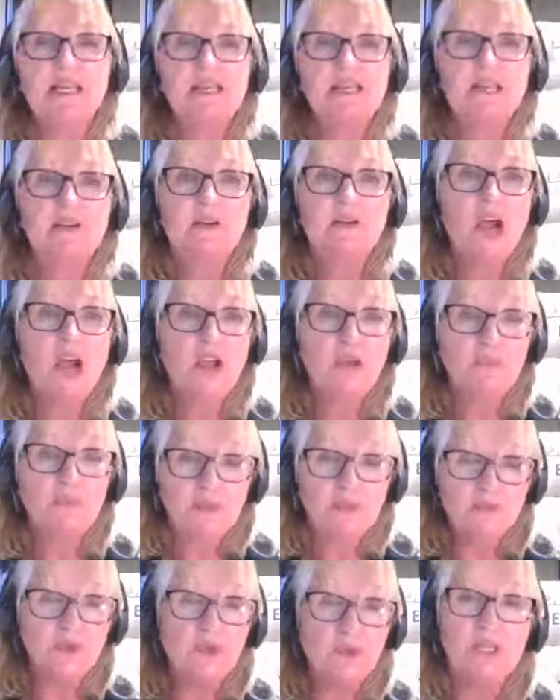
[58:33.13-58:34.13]
So I hope
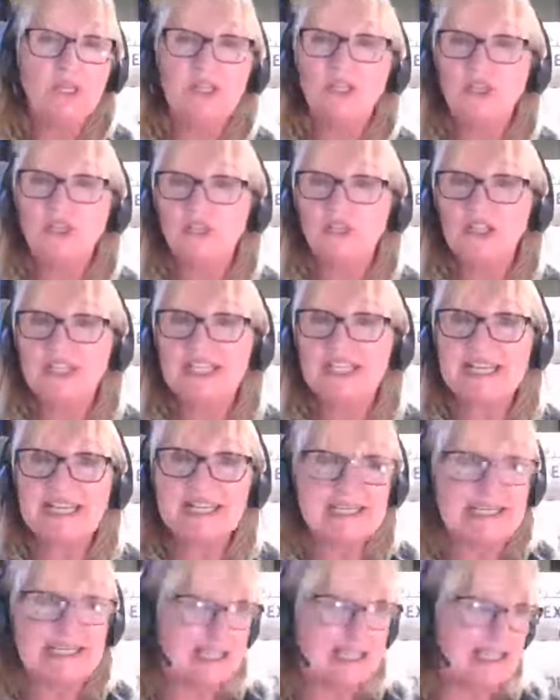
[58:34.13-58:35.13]
you've all enjoyed
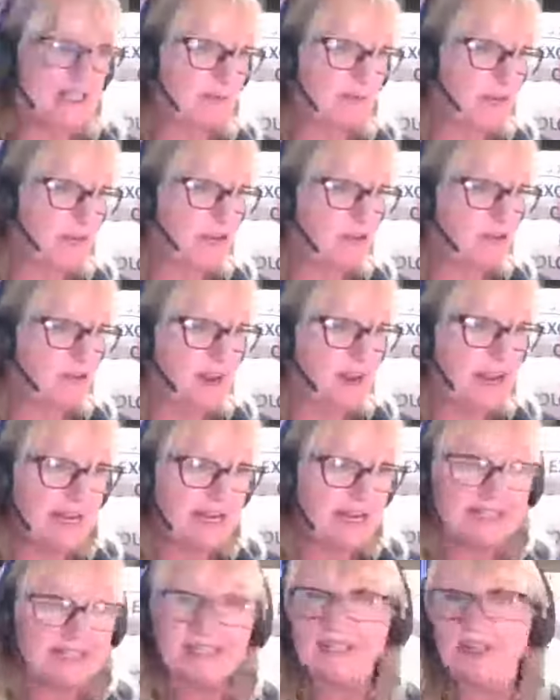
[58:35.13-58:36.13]
it. It's been
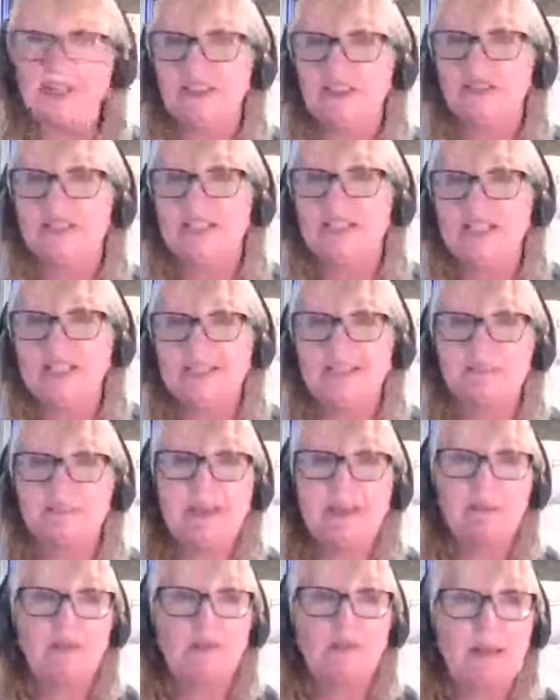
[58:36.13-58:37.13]
great to see some
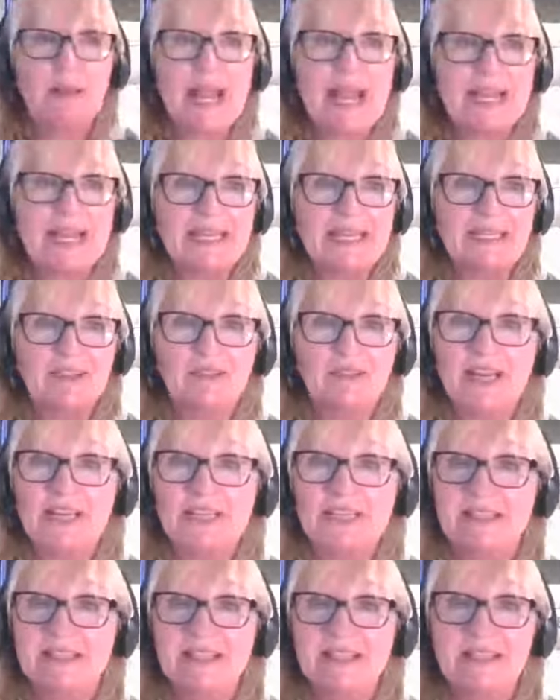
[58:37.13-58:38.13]
people back and great
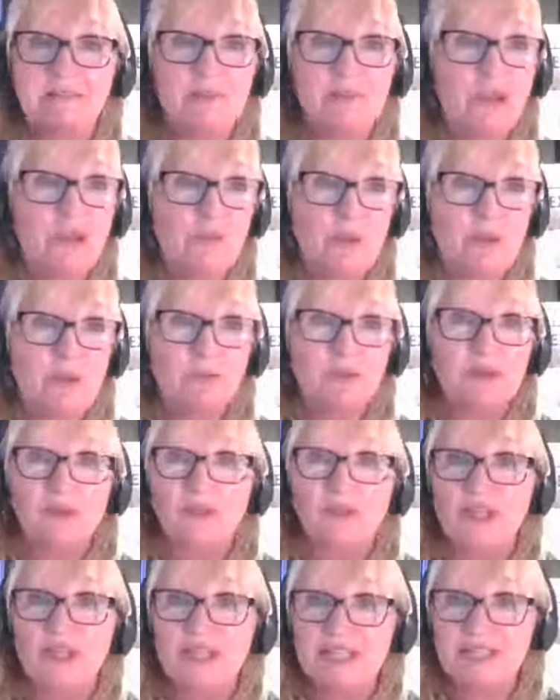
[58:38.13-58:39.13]
to see some new people
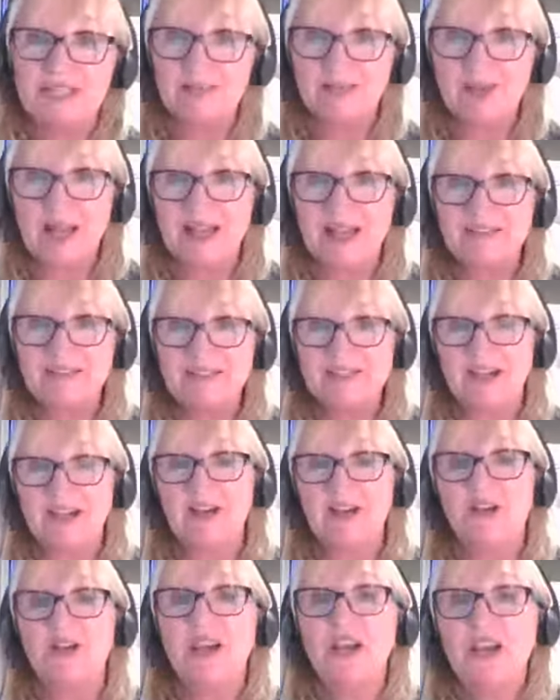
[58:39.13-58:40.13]
joining as well.
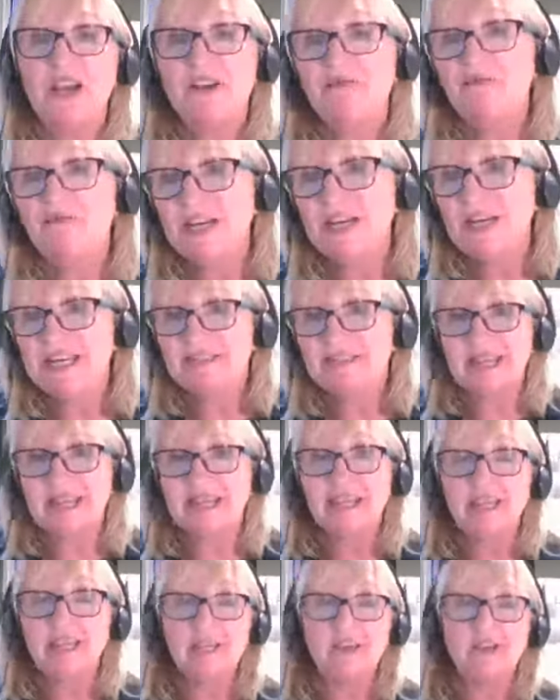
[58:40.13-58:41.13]
So really
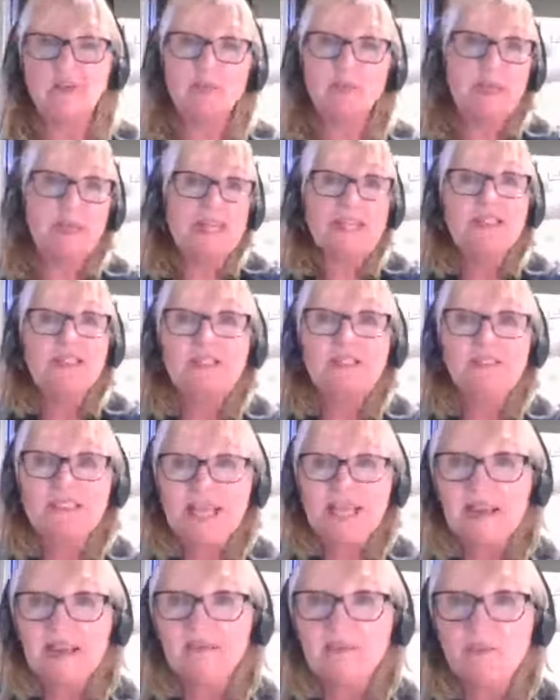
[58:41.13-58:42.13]
thank you. And please do
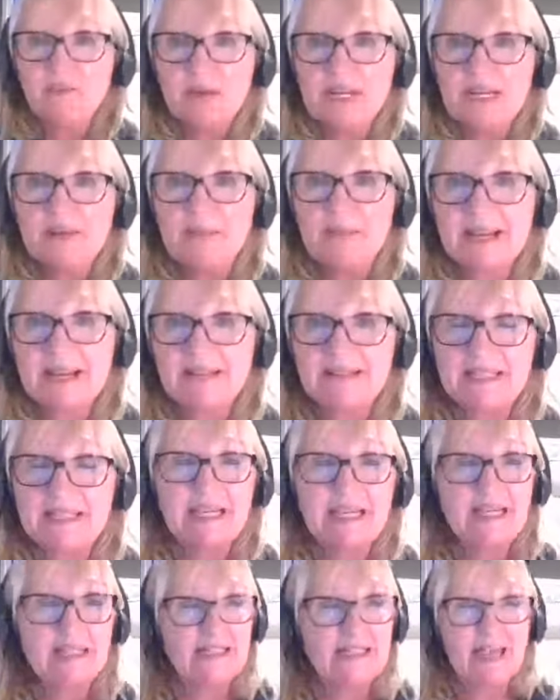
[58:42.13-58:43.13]
tell everybody about
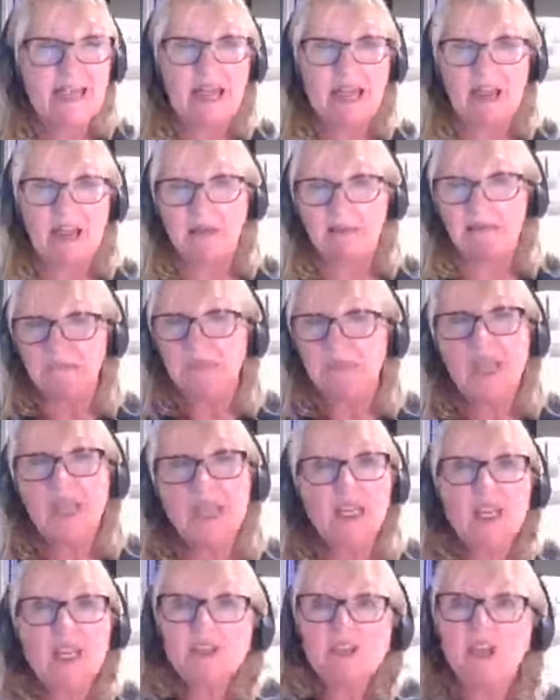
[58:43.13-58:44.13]
it. Um,
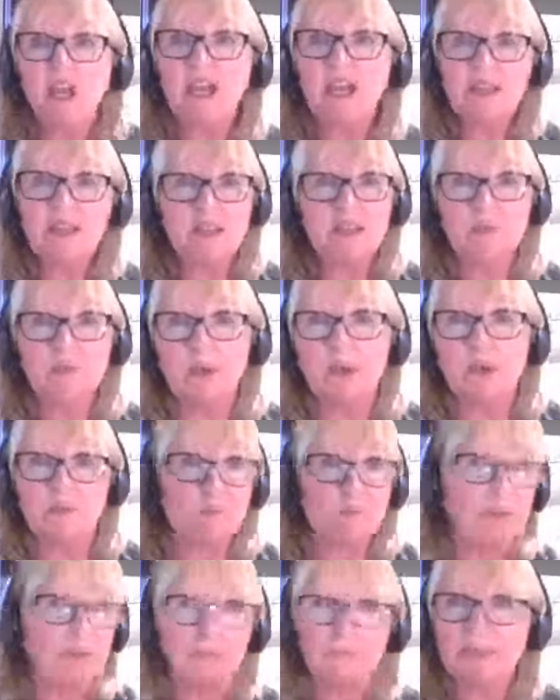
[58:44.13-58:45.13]
I'm going to try and get involved.
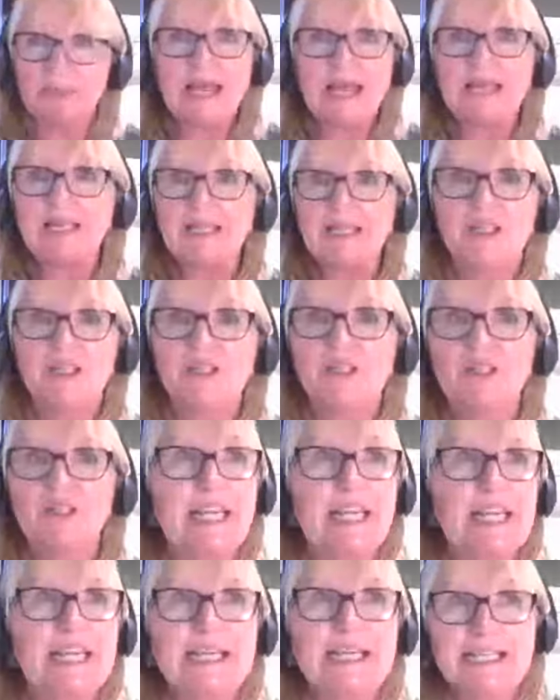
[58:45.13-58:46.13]
Planning to do
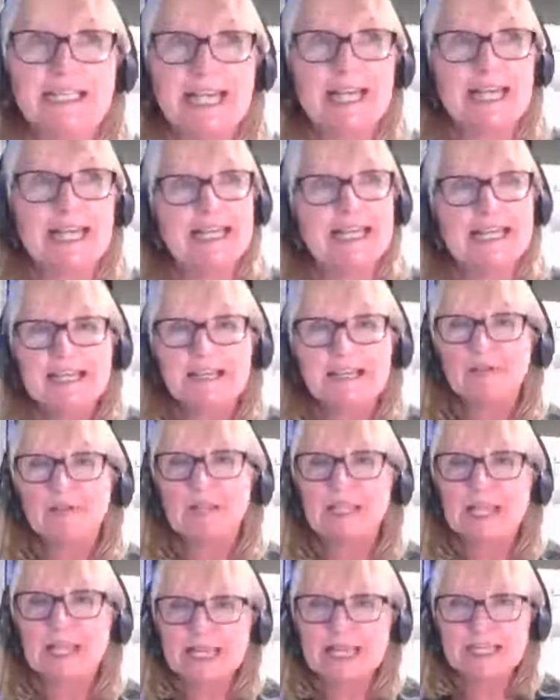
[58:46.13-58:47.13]
these at least for
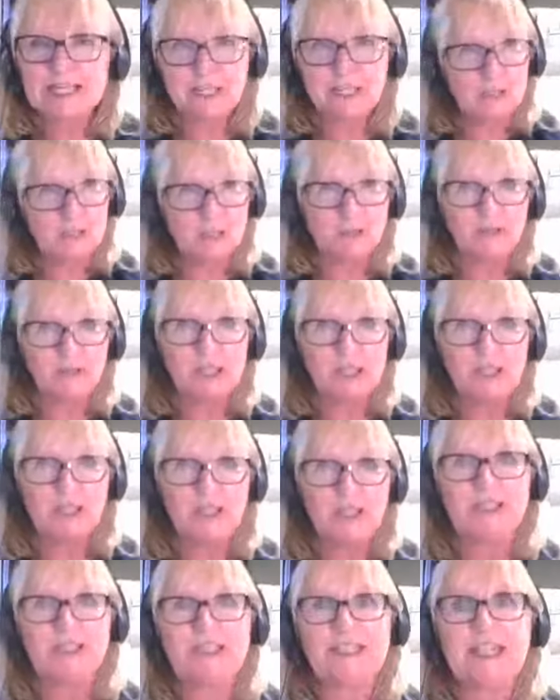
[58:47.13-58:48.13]
the next two or three
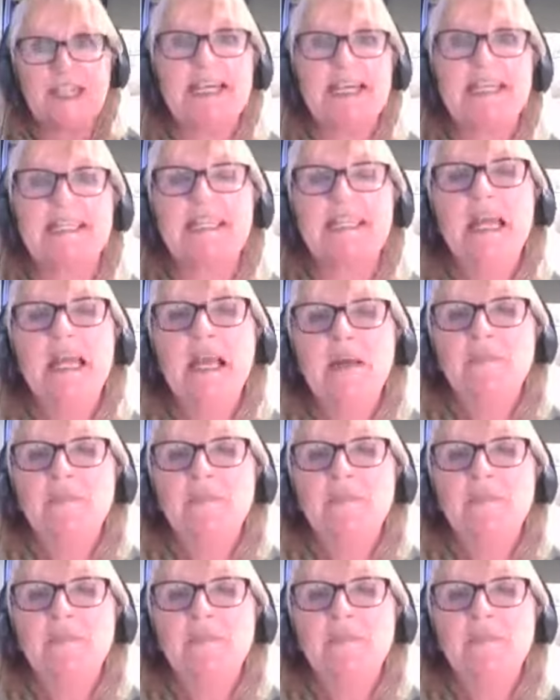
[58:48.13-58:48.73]
Tuesdays.